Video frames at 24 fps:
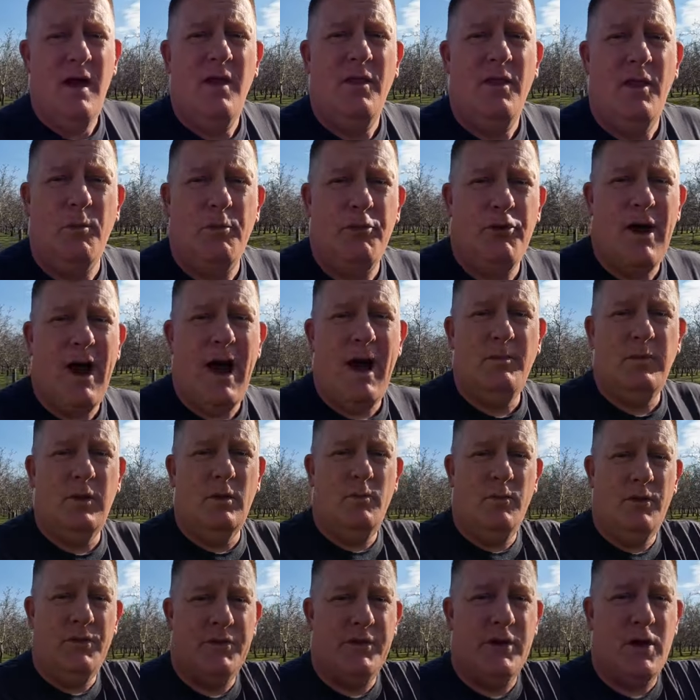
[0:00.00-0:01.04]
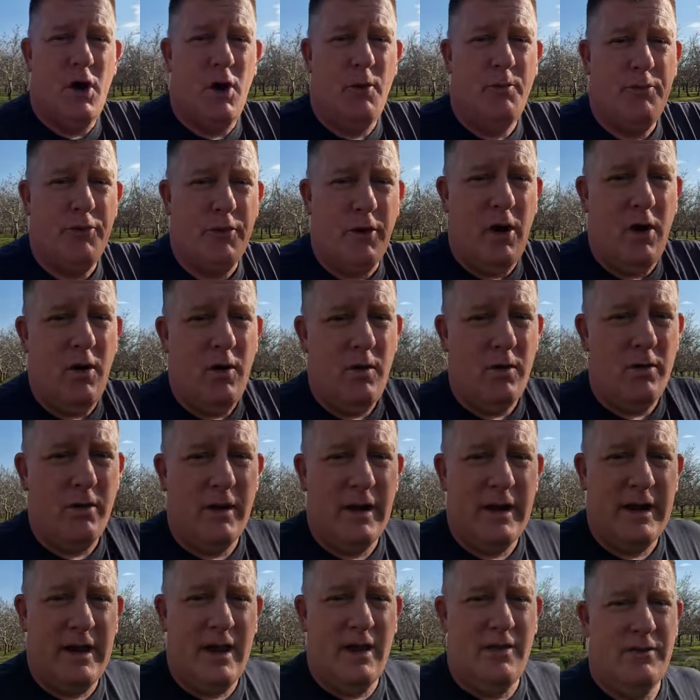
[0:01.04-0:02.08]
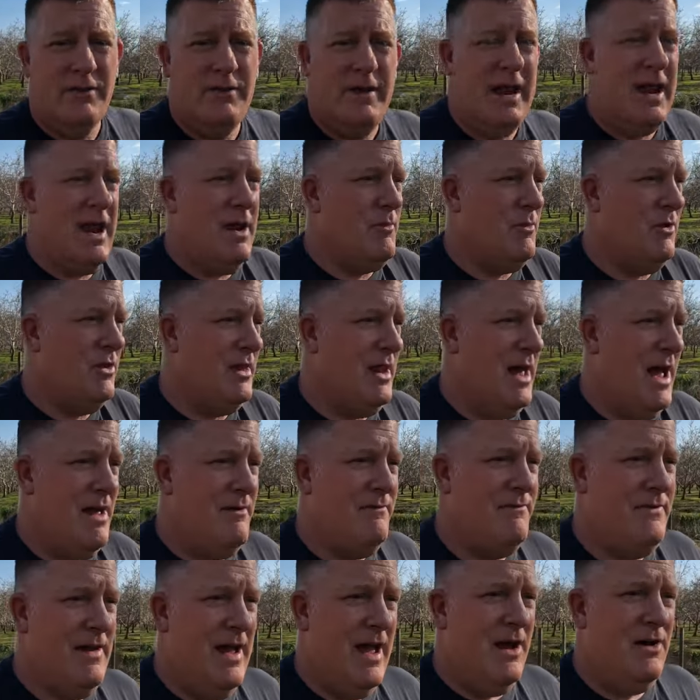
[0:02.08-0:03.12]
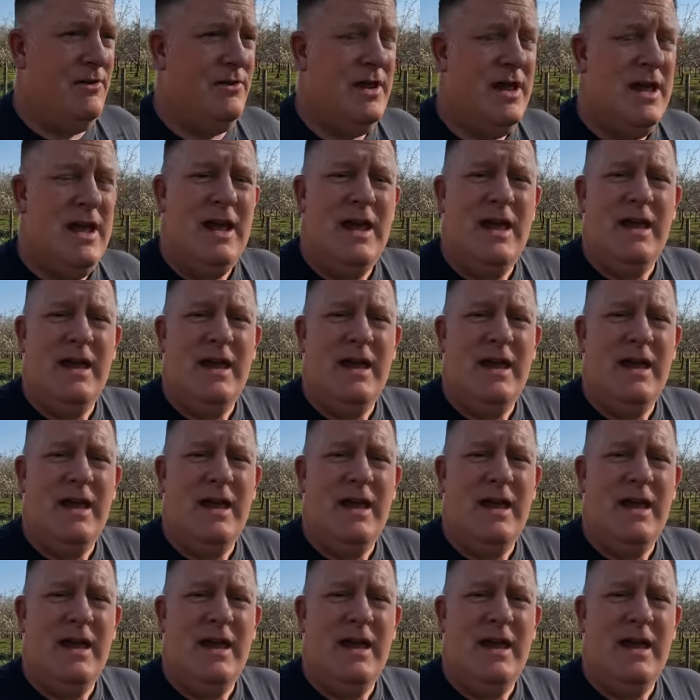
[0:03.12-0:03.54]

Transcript: The problem with the GoPro or any other camera that I've found